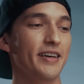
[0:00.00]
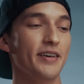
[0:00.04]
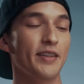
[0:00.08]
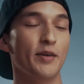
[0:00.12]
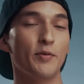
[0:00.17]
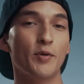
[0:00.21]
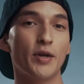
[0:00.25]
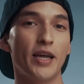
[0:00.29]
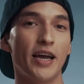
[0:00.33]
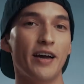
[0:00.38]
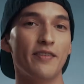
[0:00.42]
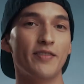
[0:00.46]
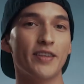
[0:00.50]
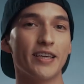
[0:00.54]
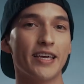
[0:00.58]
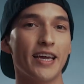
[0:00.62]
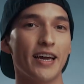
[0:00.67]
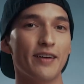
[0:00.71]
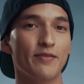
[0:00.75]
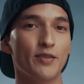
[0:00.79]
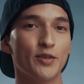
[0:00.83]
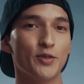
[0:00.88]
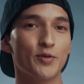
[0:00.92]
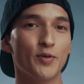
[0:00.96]
Now that we have the
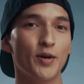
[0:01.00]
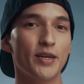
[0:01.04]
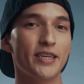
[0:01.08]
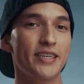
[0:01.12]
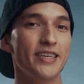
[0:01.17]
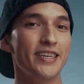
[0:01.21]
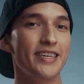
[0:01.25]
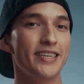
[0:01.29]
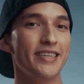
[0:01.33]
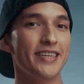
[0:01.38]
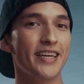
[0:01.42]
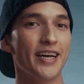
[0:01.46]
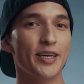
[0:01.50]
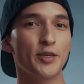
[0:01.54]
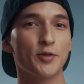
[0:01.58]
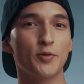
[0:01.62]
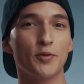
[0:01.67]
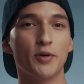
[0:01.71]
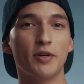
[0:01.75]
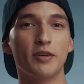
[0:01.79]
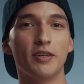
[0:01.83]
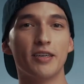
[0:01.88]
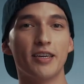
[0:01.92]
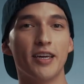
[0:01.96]
canvas ready,
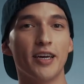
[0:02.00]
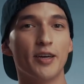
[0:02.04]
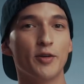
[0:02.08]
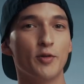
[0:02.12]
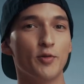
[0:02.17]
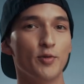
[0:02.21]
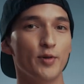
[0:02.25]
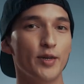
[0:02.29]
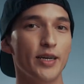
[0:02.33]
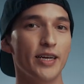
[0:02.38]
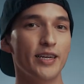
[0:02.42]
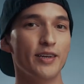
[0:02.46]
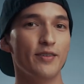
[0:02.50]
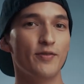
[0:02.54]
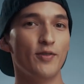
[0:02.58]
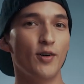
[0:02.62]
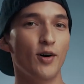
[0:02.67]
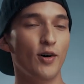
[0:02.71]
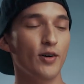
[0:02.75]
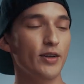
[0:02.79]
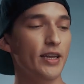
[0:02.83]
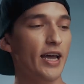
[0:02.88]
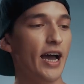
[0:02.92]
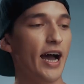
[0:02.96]
next we're gonna get creative
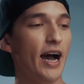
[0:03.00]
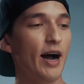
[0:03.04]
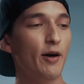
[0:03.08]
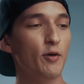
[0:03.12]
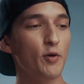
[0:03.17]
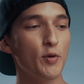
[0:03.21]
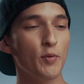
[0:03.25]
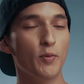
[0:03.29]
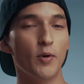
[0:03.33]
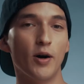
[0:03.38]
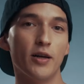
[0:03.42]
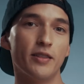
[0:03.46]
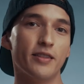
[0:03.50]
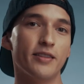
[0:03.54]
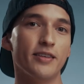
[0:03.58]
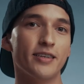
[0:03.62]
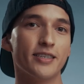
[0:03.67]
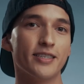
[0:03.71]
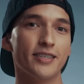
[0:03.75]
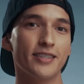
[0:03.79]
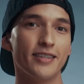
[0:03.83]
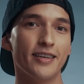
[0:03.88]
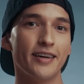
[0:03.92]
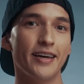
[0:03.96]
on how we want
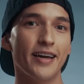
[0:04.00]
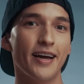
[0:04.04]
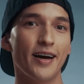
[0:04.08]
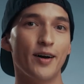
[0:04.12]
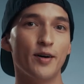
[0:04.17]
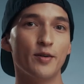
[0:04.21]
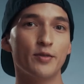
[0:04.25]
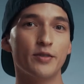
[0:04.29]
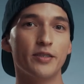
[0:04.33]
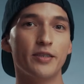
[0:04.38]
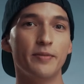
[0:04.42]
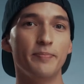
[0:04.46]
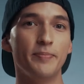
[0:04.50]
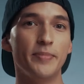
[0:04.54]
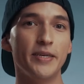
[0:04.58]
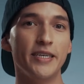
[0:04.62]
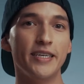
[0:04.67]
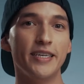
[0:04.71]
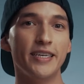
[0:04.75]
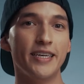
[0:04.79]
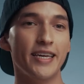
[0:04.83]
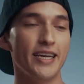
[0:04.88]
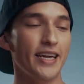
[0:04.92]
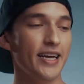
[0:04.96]
this layout to
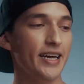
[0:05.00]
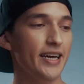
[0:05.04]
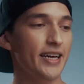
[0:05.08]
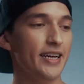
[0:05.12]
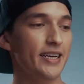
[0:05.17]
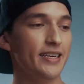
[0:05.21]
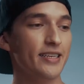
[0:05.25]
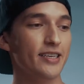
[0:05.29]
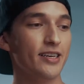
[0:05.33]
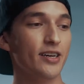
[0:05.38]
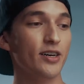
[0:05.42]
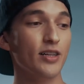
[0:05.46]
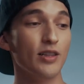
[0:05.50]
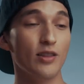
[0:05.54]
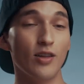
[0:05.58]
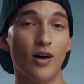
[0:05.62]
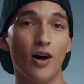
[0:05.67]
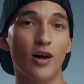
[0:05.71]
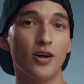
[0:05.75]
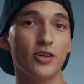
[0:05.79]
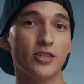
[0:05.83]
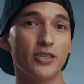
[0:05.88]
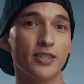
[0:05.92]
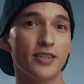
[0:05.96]
be and
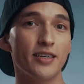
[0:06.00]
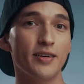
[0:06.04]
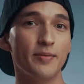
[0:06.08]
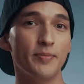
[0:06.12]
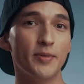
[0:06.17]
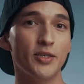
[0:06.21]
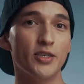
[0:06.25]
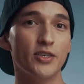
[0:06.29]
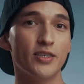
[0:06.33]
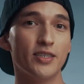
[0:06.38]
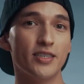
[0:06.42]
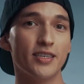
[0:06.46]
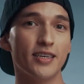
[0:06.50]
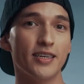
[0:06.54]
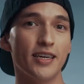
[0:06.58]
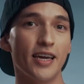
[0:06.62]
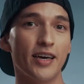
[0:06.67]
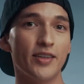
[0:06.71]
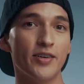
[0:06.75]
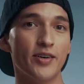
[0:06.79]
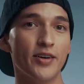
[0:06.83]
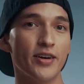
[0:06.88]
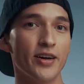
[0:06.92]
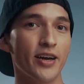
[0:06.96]
collage the images
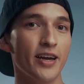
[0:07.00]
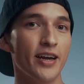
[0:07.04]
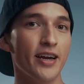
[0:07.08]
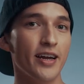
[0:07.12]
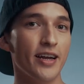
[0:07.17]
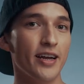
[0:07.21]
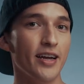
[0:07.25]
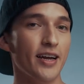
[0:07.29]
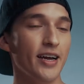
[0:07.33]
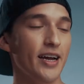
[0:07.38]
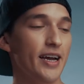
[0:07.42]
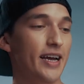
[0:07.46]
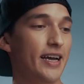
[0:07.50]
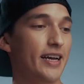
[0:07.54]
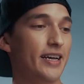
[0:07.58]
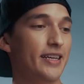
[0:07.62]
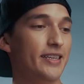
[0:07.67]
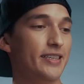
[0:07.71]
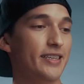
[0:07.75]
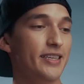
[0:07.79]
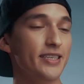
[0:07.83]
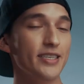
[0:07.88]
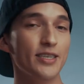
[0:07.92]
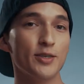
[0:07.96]
together
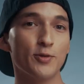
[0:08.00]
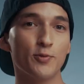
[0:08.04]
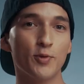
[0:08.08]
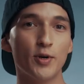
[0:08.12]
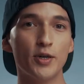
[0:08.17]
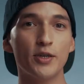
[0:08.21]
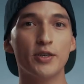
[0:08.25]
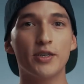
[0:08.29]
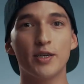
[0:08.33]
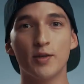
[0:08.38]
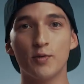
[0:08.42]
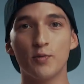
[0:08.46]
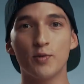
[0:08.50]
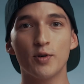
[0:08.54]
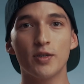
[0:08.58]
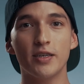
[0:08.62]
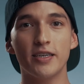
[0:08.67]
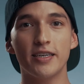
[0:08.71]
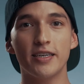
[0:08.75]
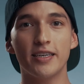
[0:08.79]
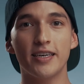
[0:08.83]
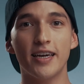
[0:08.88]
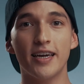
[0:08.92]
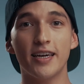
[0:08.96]
and this is where you can
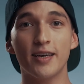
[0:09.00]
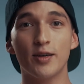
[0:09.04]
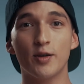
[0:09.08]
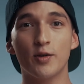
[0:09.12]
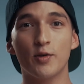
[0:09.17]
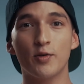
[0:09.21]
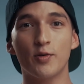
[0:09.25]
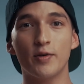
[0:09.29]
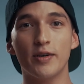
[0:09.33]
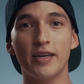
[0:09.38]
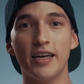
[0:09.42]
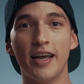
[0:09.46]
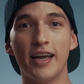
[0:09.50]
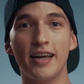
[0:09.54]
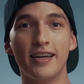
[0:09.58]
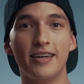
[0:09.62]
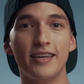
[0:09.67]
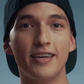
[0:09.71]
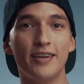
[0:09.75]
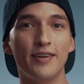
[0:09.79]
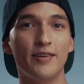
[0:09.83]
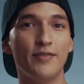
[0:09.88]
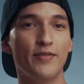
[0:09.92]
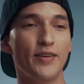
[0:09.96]
really get
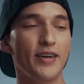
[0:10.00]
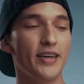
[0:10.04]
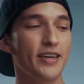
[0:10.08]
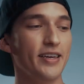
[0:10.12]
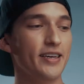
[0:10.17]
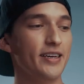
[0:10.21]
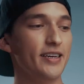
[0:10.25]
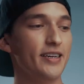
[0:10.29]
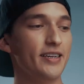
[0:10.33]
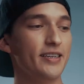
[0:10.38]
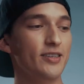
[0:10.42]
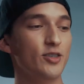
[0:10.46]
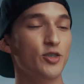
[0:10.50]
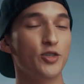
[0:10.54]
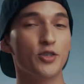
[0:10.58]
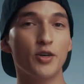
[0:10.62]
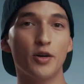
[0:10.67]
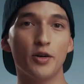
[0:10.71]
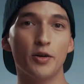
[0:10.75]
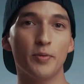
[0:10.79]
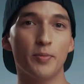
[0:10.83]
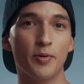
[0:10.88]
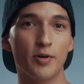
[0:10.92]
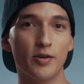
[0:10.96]
creative and show
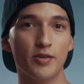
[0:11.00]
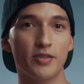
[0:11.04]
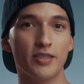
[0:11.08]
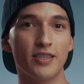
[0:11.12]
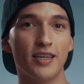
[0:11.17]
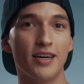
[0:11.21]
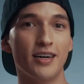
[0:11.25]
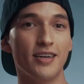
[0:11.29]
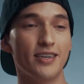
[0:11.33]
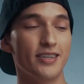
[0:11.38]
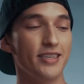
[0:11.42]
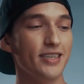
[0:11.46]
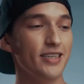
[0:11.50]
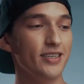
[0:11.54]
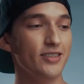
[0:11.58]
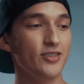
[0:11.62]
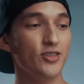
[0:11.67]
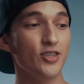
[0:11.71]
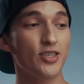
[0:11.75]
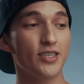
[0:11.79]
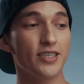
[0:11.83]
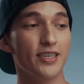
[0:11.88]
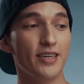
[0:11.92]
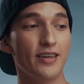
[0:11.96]
your personality and
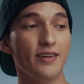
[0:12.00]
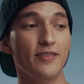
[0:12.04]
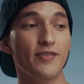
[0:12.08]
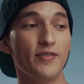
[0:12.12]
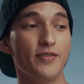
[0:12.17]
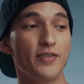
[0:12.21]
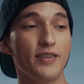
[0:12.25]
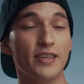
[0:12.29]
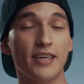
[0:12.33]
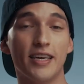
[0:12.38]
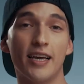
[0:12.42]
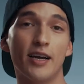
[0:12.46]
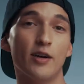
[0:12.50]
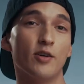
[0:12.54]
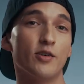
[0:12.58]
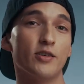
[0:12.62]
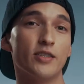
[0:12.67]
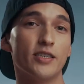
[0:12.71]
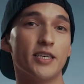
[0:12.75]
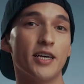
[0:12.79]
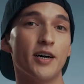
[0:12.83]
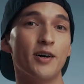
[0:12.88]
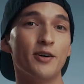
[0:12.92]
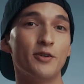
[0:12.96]
just give the
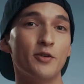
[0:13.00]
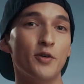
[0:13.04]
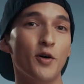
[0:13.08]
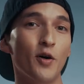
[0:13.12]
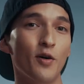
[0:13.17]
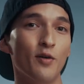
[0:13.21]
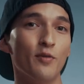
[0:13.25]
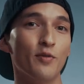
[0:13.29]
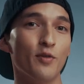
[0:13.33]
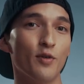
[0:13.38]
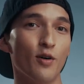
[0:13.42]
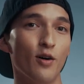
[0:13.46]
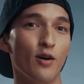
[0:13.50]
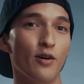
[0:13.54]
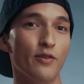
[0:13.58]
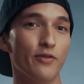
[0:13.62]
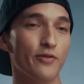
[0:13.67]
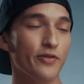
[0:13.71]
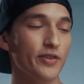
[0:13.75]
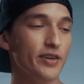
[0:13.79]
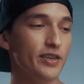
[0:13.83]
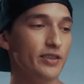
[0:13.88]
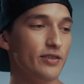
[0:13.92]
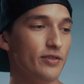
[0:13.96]
carousel an overall
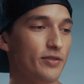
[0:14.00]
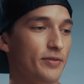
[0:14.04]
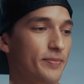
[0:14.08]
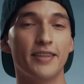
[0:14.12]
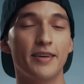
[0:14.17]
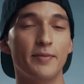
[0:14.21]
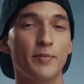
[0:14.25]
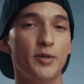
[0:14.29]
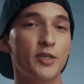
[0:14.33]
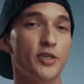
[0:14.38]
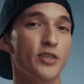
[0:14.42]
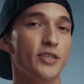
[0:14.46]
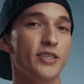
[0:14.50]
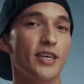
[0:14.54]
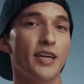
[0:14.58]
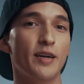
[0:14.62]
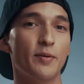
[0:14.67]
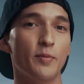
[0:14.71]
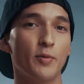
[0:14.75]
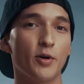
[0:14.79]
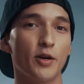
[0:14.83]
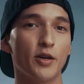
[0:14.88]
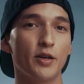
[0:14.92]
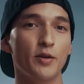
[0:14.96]
feel. The images that
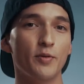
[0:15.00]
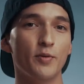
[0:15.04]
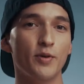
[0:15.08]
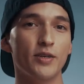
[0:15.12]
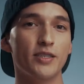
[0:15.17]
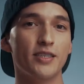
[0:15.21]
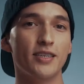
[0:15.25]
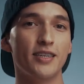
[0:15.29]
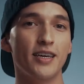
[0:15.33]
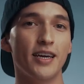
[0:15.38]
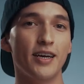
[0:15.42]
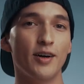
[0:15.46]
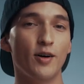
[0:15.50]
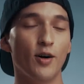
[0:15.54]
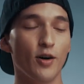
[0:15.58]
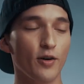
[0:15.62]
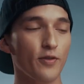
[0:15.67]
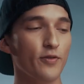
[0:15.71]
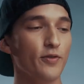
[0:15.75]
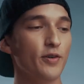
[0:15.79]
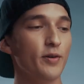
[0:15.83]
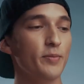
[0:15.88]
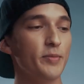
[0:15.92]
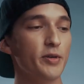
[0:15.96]
I'm working with today are
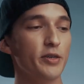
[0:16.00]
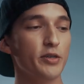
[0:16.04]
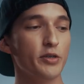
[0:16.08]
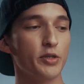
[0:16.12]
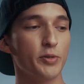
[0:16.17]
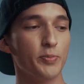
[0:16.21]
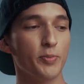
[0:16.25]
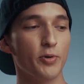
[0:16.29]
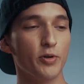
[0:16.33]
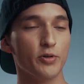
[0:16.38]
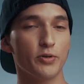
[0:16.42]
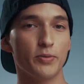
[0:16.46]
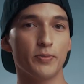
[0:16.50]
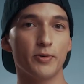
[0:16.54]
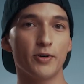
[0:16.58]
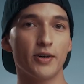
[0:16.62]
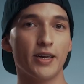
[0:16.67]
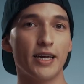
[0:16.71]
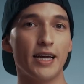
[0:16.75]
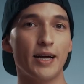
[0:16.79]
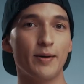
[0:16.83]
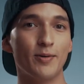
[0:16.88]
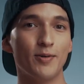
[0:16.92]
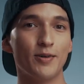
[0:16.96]
from a disposable
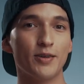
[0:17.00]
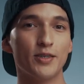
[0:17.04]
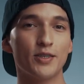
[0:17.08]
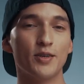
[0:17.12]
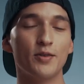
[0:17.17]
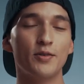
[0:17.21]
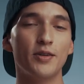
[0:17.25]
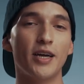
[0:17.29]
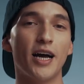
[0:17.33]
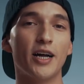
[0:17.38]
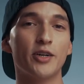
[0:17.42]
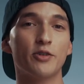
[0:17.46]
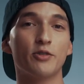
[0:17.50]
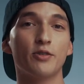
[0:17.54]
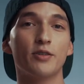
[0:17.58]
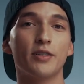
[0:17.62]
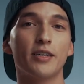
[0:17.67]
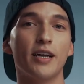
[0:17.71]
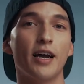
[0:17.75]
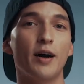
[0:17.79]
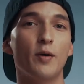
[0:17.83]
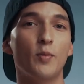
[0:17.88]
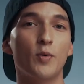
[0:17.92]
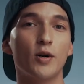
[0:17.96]
camera, so
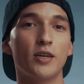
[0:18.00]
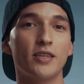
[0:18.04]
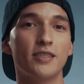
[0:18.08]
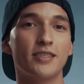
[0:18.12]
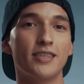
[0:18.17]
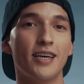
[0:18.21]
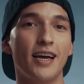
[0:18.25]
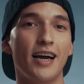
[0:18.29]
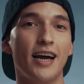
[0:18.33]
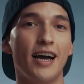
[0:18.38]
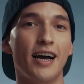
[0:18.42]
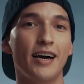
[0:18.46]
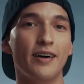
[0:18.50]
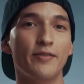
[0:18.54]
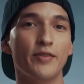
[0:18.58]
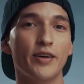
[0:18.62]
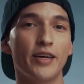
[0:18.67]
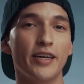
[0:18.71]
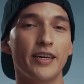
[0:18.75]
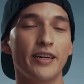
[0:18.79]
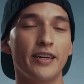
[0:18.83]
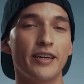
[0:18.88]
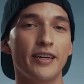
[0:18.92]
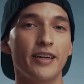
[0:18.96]
naturally I wanted to have
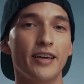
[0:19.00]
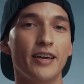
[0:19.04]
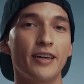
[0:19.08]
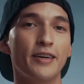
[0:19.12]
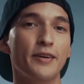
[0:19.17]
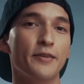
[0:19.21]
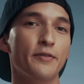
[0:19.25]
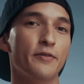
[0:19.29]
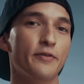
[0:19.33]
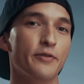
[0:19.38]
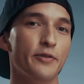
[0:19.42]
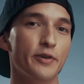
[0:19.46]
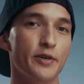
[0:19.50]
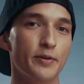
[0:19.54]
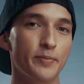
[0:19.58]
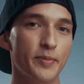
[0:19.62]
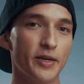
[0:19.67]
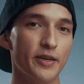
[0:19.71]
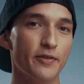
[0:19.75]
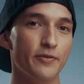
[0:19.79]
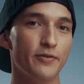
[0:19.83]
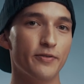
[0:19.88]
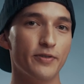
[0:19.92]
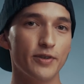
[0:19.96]
a
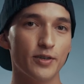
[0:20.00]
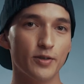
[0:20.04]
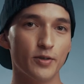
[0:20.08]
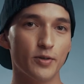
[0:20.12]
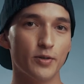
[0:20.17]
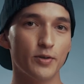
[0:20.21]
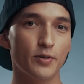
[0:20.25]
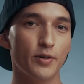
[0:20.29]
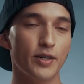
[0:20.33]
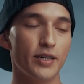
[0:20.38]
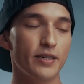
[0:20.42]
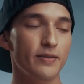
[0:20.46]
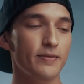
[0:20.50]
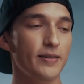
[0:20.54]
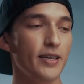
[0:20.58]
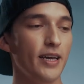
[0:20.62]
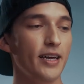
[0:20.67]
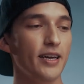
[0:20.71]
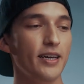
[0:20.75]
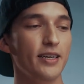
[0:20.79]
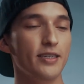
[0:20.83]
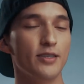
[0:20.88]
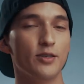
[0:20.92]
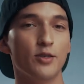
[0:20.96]
filmic feel to it.
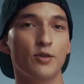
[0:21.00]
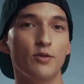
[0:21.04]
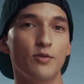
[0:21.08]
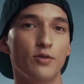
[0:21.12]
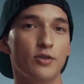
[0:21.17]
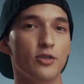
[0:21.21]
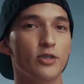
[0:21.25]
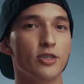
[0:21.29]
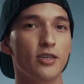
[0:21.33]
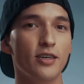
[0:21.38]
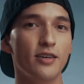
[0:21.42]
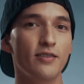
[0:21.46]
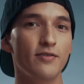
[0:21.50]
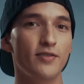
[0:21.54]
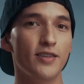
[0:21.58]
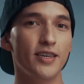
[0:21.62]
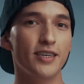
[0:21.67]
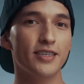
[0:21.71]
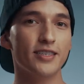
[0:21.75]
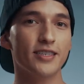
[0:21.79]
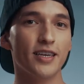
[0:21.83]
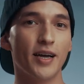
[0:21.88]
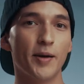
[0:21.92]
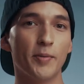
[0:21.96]
And to achieve
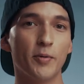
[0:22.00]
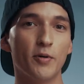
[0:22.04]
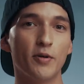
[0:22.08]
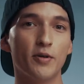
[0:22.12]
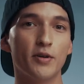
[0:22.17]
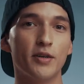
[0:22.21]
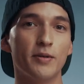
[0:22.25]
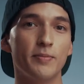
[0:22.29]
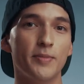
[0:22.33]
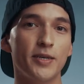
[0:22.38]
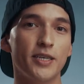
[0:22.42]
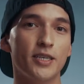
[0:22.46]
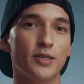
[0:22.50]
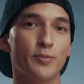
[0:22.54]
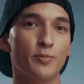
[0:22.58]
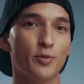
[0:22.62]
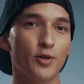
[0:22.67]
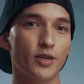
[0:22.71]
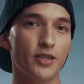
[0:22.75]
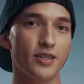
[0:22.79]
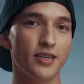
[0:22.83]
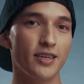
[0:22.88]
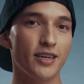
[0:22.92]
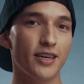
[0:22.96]
this, I'm going to be
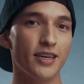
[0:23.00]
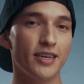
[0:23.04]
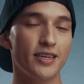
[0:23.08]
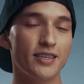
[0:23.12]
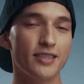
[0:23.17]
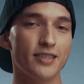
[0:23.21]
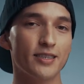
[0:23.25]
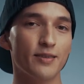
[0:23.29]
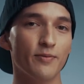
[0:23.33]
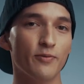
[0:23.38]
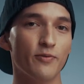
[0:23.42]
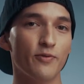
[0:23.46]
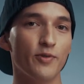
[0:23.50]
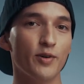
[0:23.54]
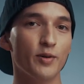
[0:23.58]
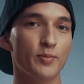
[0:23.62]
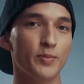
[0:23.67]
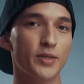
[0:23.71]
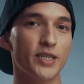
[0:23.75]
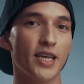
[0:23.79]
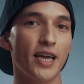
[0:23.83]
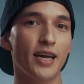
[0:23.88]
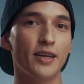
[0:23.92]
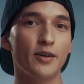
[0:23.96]
sprinkling in some
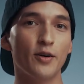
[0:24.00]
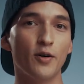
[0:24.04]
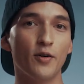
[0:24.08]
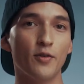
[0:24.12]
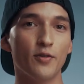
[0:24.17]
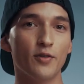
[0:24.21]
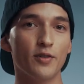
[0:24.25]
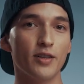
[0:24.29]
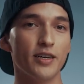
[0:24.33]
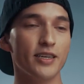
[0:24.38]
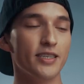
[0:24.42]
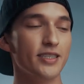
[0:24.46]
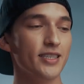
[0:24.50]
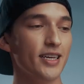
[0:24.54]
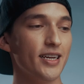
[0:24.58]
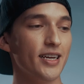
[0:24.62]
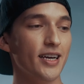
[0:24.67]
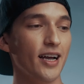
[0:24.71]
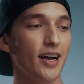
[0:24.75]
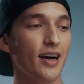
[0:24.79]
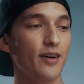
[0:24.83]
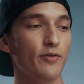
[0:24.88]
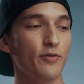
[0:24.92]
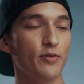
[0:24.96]
film scan overlays that I
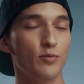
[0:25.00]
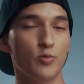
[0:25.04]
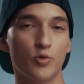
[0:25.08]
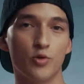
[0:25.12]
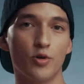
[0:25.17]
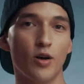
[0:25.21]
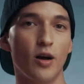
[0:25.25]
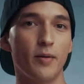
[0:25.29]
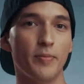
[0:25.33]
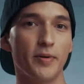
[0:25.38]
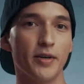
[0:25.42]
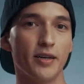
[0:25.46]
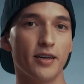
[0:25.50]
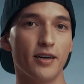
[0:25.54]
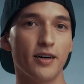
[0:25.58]
got from Tropic